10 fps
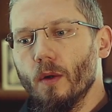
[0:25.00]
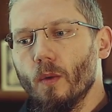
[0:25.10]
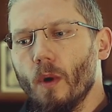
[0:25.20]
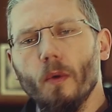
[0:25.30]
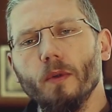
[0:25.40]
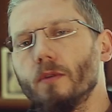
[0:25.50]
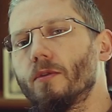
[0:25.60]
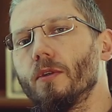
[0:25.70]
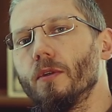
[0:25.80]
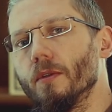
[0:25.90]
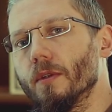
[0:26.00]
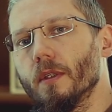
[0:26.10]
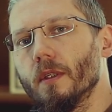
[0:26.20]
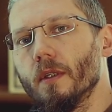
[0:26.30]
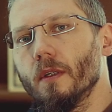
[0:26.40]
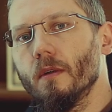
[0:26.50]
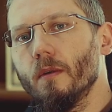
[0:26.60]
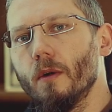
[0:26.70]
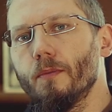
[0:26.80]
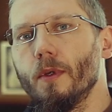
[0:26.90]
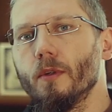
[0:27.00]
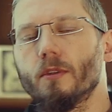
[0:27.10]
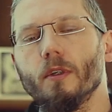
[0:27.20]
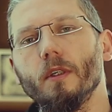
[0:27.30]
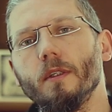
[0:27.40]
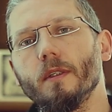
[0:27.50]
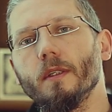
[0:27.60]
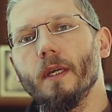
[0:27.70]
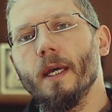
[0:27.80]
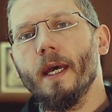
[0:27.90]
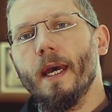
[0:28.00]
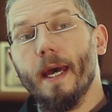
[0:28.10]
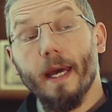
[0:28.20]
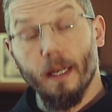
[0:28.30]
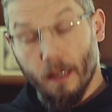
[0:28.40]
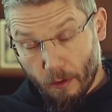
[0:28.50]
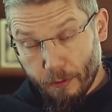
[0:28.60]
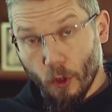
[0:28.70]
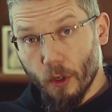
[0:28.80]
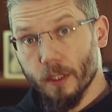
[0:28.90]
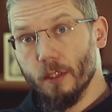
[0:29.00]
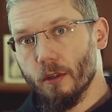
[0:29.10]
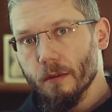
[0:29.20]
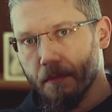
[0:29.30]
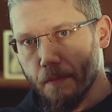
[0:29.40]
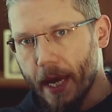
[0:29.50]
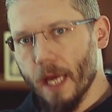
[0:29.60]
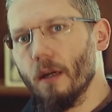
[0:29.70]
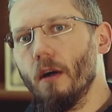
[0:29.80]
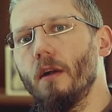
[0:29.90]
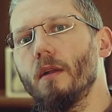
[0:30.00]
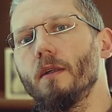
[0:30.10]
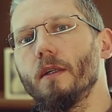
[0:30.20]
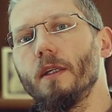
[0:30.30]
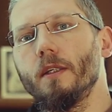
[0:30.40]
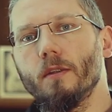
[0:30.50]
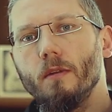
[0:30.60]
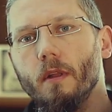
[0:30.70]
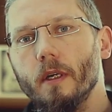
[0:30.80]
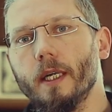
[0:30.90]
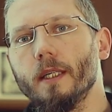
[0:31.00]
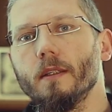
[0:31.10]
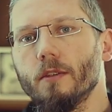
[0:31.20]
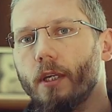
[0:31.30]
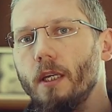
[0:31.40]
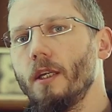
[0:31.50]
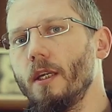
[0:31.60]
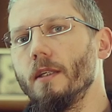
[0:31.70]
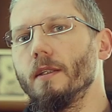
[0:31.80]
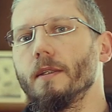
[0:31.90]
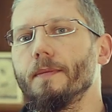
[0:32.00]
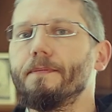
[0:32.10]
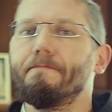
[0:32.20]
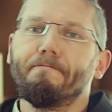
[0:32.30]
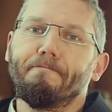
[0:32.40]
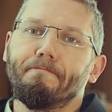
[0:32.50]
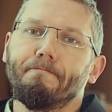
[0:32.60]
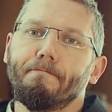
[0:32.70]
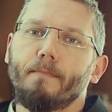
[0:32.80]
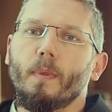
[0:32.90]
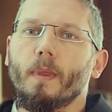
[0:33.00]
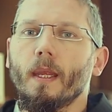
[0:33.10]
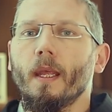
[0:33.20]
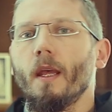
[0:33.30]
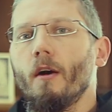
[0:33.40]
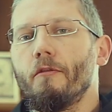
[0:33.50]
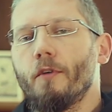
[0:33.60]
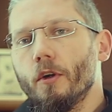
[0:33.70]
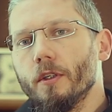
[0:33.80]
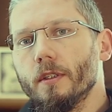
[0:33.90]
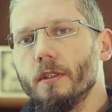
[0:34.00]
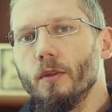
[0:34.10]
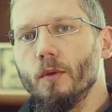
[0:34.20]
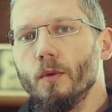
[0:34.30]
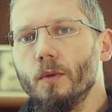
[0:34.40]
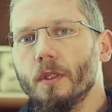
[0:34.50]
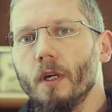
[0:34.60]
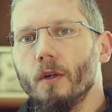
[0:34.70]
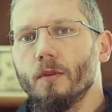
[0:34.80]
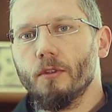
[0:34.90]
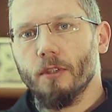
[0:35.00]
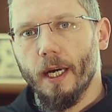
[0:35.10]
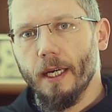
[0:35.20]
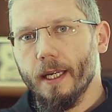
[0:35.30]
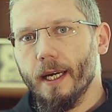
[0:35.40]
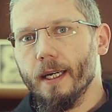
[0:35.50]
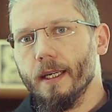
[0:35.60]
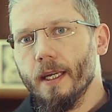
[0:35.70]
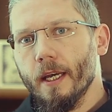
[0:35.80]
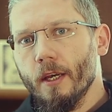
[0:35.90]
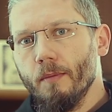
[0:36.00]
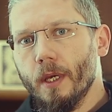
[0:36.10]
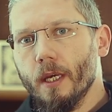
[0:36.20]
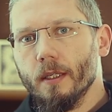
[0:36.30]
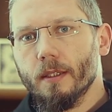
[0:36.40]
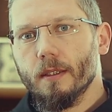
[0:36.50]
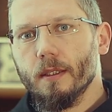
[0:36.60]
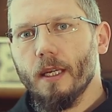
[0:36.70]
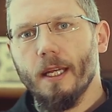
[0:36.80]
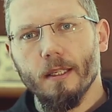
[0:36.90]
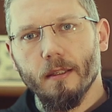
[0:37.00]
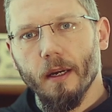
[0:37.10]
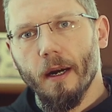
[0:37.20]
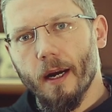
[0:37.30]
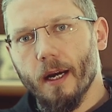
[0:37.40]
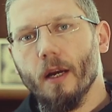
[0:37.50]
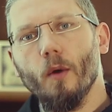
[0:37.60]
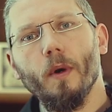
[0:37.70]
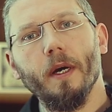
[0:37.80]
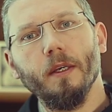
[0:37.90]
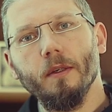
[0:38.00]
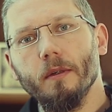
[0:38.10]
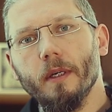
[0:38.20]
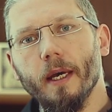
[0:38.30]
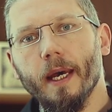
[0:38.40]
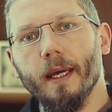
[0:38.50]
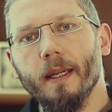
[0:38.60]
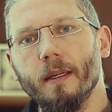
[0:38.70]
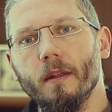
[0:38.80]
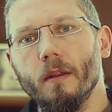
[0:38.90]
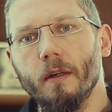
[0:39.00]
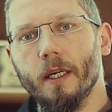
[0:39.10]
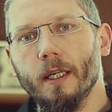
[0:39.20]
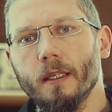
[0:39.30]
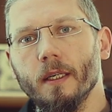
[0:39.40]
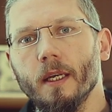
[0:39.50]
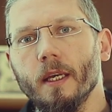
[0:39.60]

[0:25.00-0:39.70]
What would you choose? What would be your choice? And of course, your main goal is to learn Chinese. Of course, you would go to China because it's there where you can learn